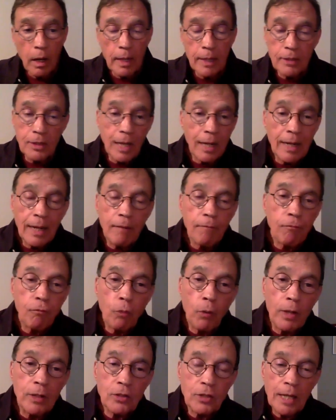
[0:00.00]
It's not like
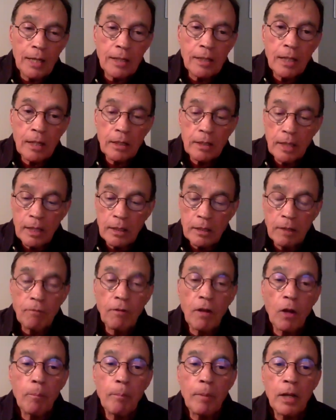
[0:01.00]
Freud said that
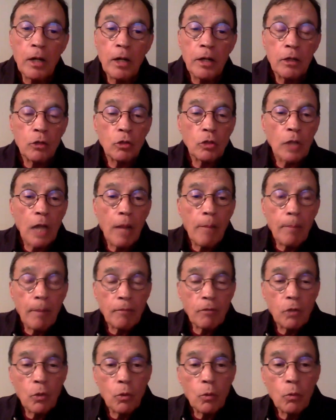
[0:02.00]
developmentally you stop
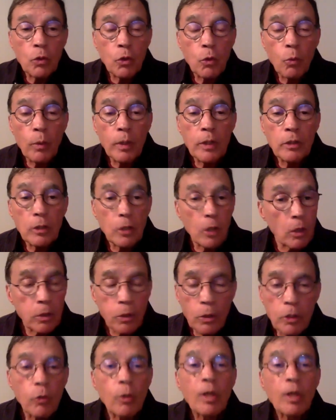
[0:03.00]
after you reach adulthood.